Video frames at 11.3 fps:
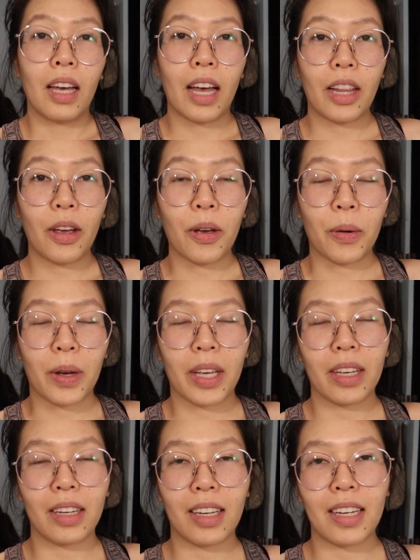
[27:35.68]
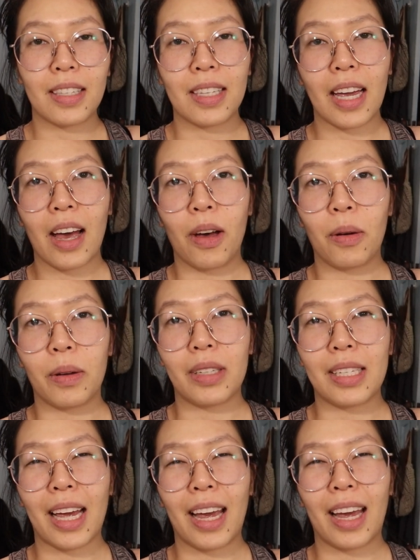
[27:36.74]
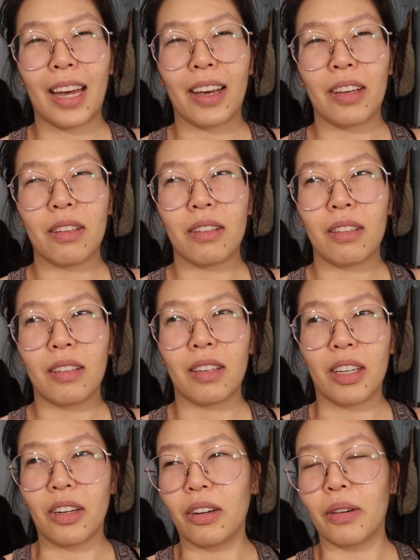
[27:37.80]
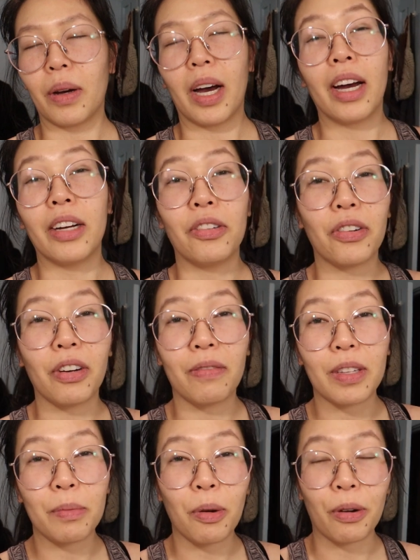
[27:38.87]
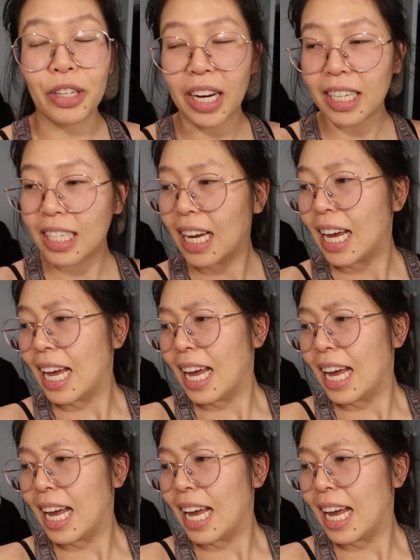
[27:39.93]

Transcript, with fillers: Hello, it is now day, I don't know, 100 of this project.